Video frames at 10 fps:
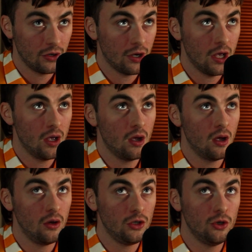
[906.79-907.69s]

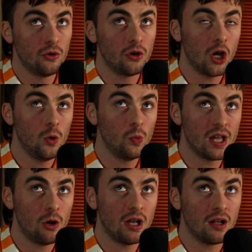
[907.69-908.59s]
you could cope
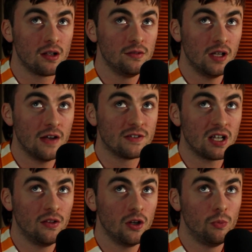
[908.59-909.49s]
without that
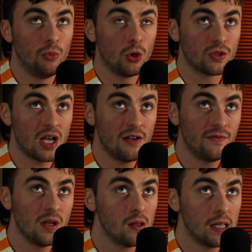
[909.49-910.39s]
lifestyle though? Because I
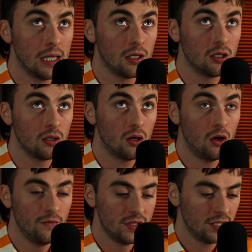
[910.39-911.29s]
feel like
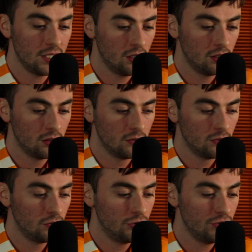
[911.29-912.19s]
obviously
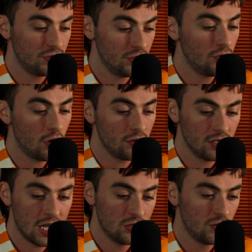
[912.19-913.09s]
you've got the
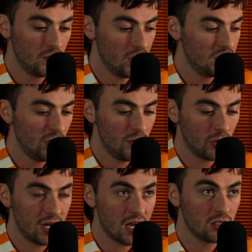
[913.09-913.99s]
introverted people
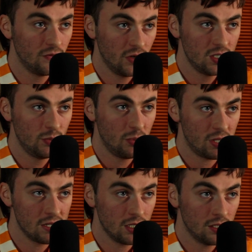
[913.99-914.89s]
and extroverted people,
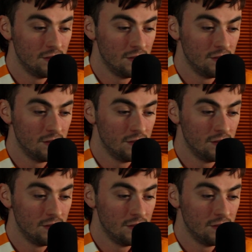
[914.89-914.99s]
aren't you?